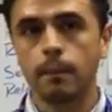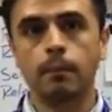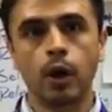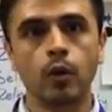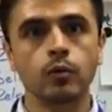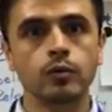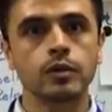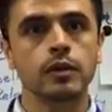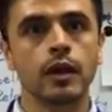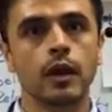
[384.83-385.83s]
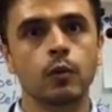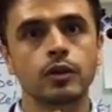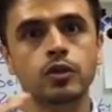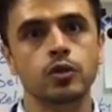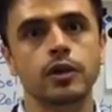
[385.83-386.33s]
bones and
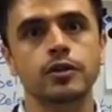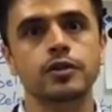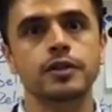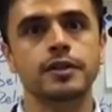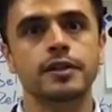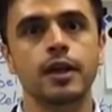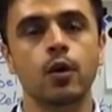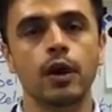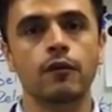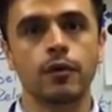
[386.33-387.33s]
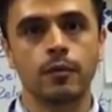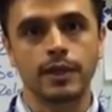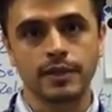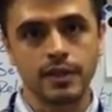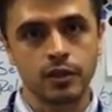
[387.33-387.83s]
what structures to stay away from.
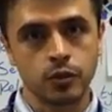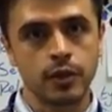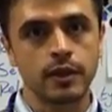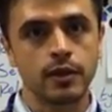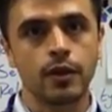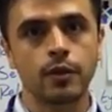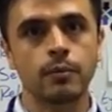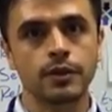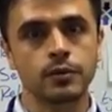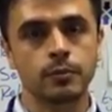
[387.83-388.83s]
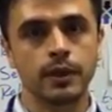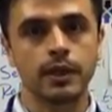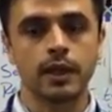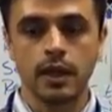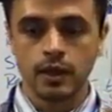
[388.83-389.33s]
They stay strictly on the muscle
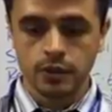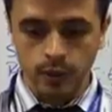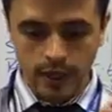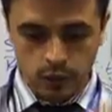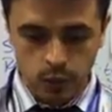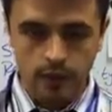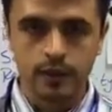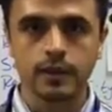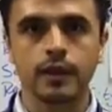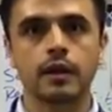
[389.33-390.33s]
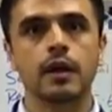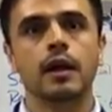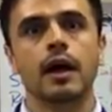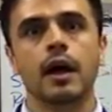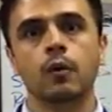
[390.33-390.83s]
belly. So that's one thing that
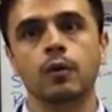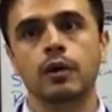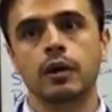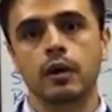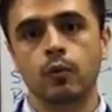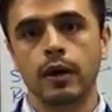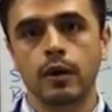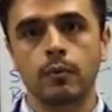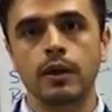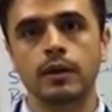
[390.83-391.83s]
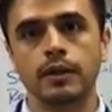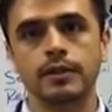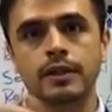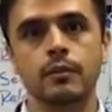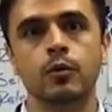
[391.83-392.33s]
I would recommend in this
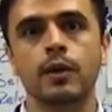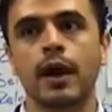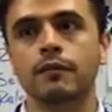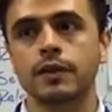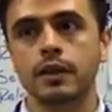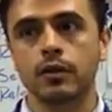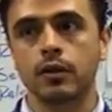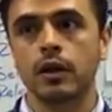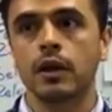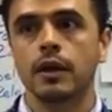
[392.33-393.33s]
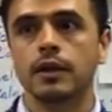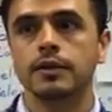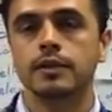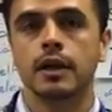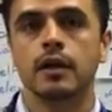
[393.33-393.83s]
time that we have together,
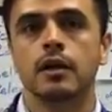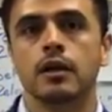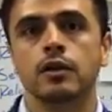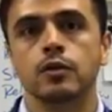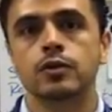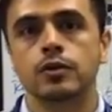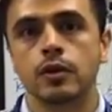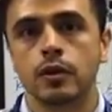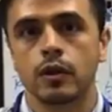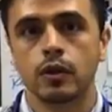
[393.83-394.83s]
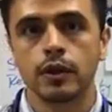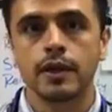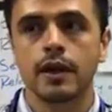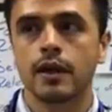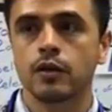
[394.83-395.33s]
is that you start
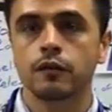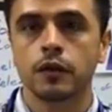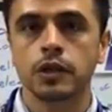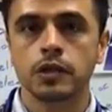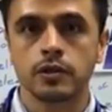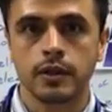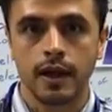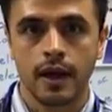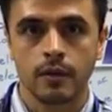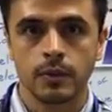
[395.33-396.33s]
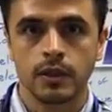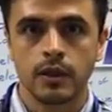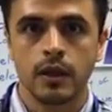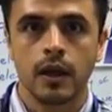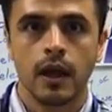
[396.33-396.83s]
looking at your functional anatomy
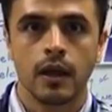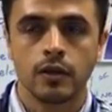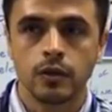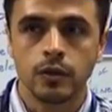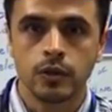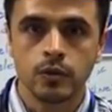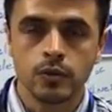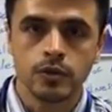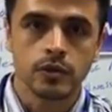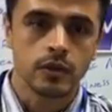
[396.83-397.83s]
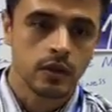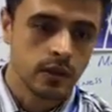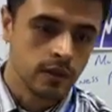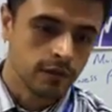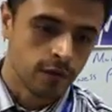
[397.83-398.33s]
and you use
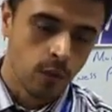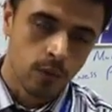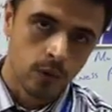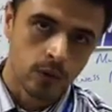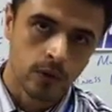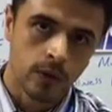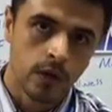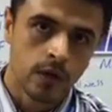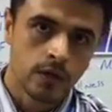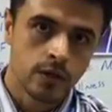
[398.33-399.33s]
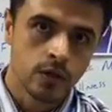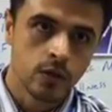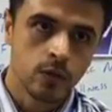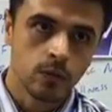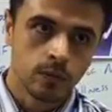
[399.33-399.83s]
the foam roller
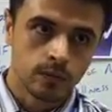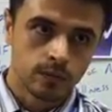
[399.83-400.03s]
to